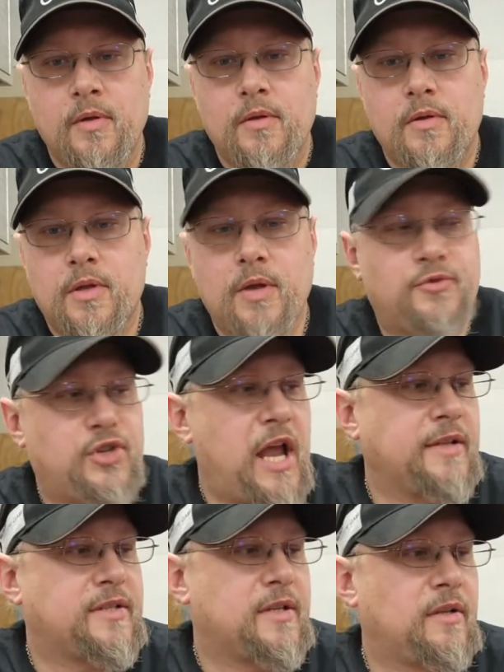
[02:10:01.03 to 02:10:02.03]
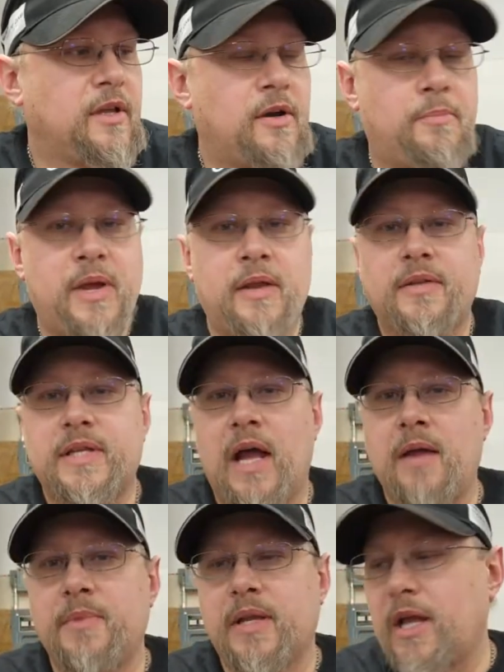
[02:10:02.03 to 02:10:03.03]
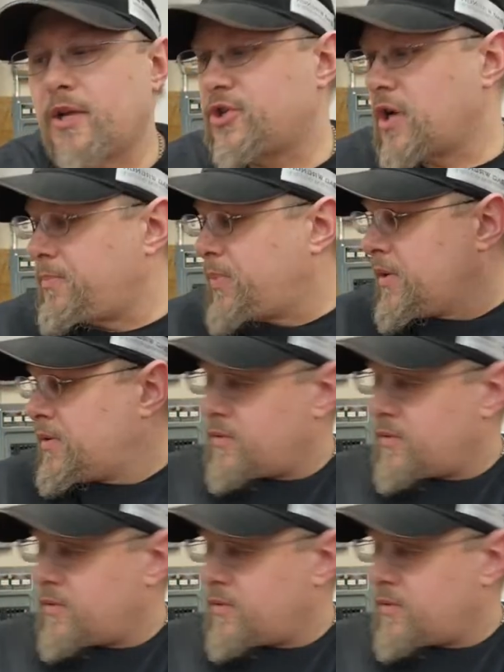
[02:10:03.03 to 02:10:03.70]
give chats a little bit time to catch up and